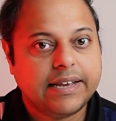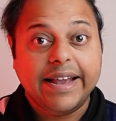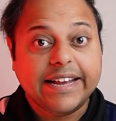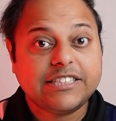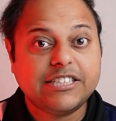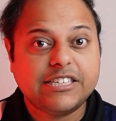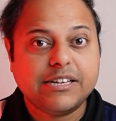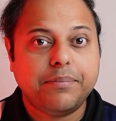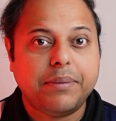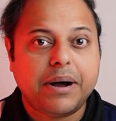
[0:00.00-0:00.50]

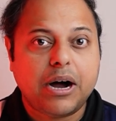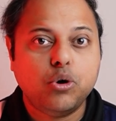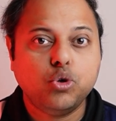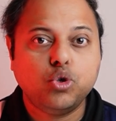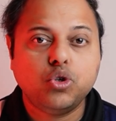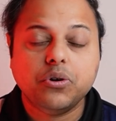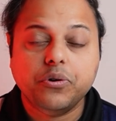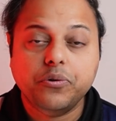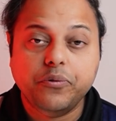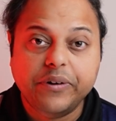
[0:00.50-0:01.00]
It's
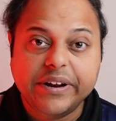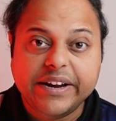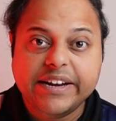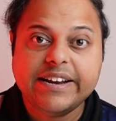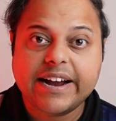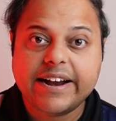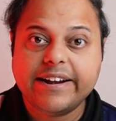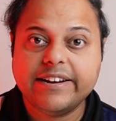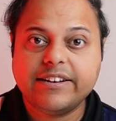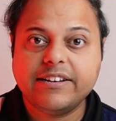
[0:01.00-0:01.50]
about
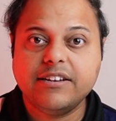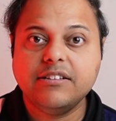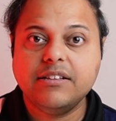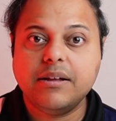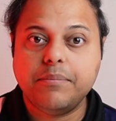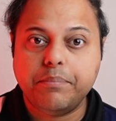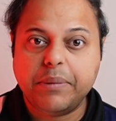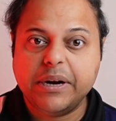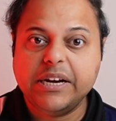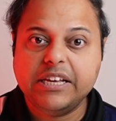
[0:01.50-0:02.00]
redirecting
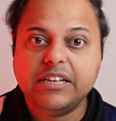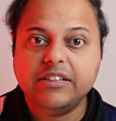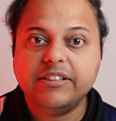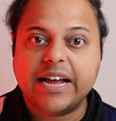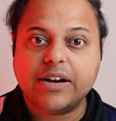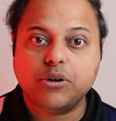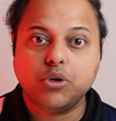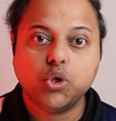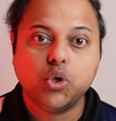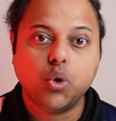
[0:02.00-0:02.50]
the money
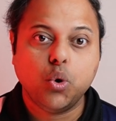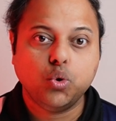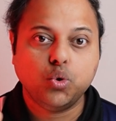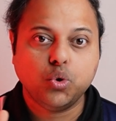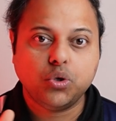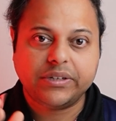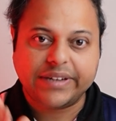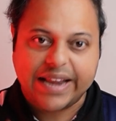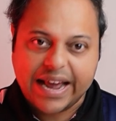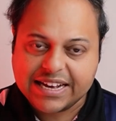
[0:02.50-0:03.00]
that would go
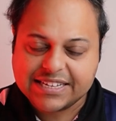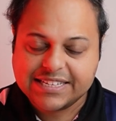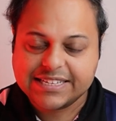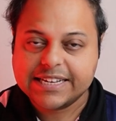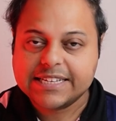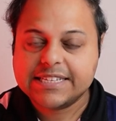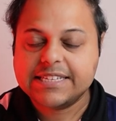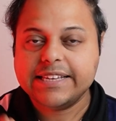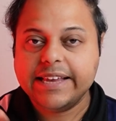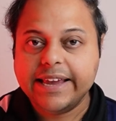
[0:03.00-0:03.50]
to
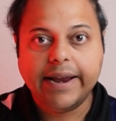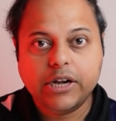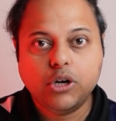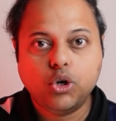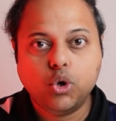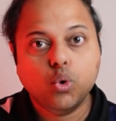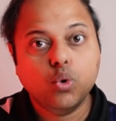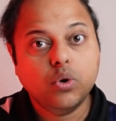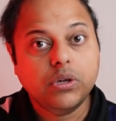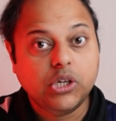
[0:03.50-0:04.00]
taxes
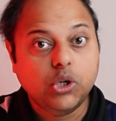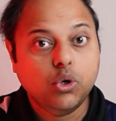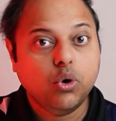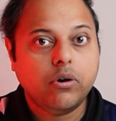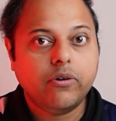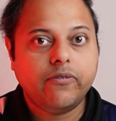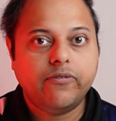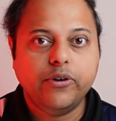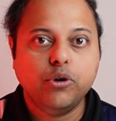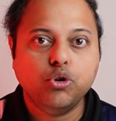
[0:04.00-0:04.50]
into
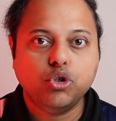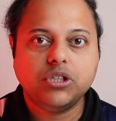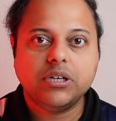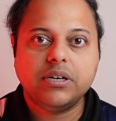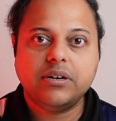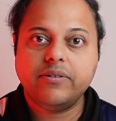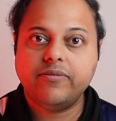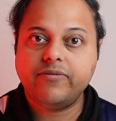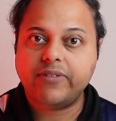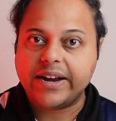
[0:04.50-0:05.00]
your
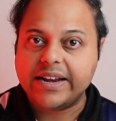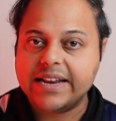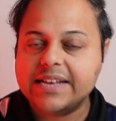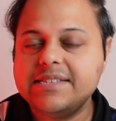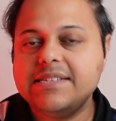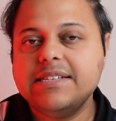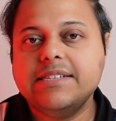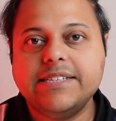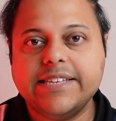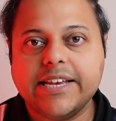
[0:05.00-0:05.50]
future
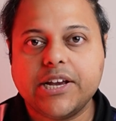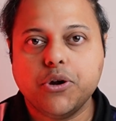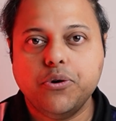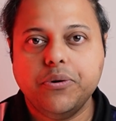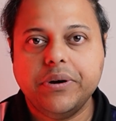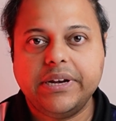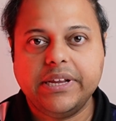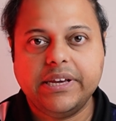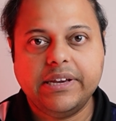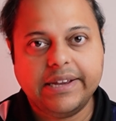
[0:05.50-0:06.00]
financial
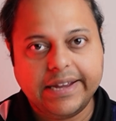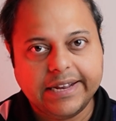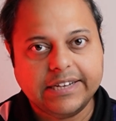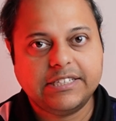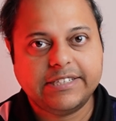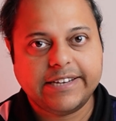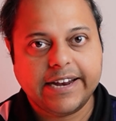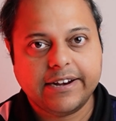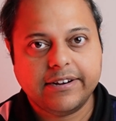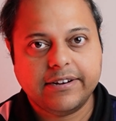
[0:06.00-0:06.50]
security
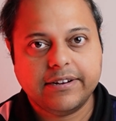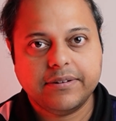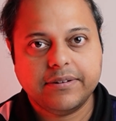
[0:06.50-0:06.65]
instead.